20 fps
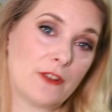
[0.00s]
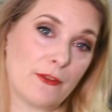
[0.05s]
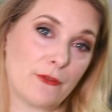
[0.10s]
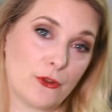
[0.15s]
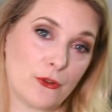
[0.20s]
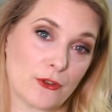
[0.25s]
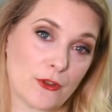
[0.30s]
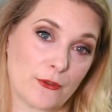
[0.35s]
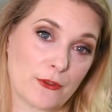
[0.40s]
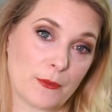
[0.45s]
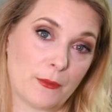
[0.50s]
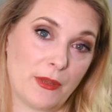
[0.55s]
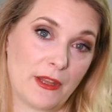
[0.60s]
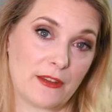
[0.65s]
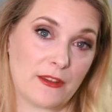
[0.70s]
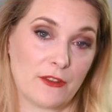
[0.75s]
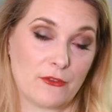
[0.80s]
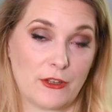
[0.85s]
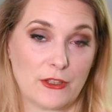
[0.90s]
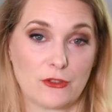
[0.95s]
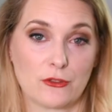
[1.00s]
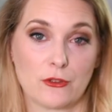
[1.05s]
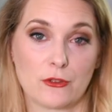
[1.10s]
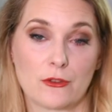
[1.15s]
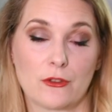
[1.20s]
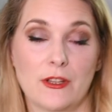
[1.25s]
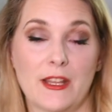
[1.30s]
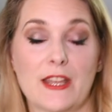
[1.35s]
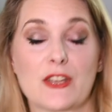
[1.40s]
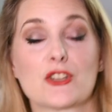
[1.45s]
reviews of the pixi Retinol
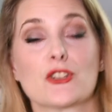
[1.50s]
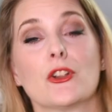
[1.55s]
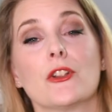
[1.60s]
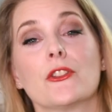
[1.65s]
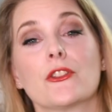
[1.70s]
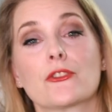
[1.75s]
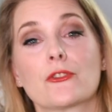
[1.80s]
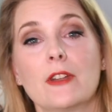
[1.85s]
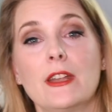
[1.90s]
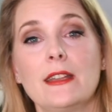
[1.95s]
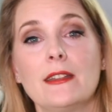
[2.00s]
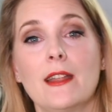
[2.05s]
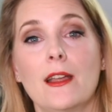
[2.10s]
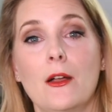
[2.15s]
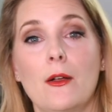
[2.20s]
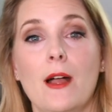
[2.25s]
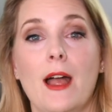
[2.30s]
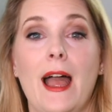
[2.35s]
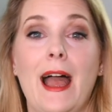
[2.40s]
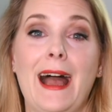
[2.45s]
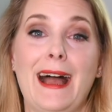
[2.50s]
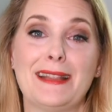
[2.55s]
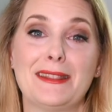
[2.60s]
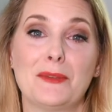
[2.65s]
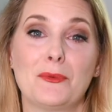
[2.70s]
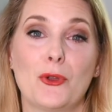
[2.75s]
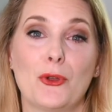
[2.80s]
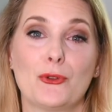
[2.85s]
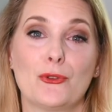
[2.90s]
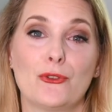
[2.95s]
Collection on the screen now, and
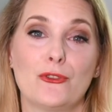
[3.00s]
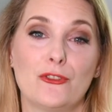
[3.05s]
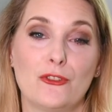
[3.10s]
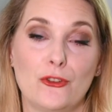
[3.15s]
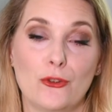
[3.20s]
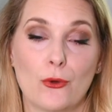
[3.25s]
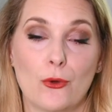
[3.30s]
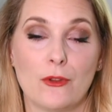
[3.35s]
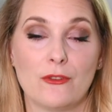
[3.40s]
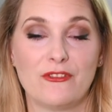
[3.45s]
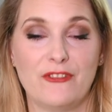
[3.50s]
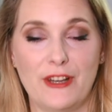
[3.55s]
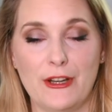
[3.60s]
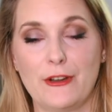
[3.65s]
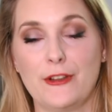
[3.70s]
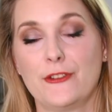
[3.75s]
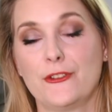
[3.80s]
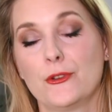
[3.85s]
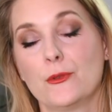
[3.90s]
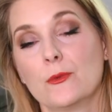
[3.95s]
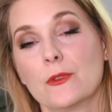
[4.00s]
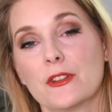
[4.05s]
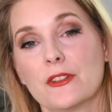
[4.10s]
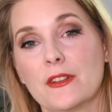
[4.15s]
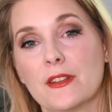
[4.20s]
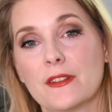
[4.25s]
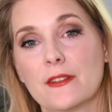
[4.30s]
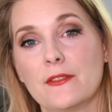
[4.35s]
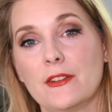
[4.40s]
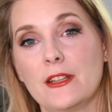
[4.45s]
I'm going to see you all very soon with
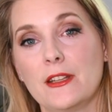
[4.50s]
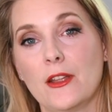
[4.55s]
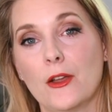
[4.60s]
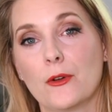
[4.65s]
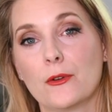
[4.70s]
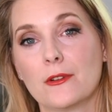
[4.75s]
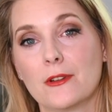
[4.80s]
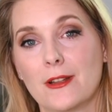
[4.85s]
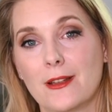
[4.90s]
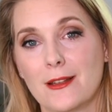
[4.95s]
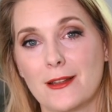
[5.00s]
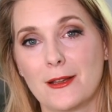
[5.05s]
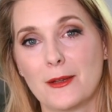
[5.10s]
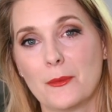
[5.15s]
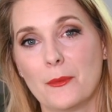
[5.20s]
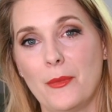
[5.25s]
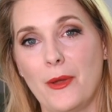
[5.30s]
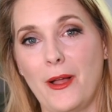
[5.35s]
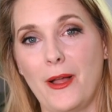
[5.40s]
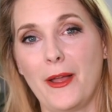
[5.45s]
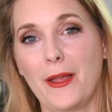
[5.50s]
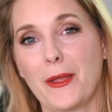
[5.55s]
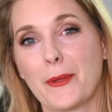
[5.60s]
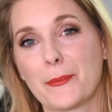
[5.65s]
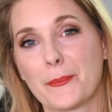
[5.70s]
another video. Bye!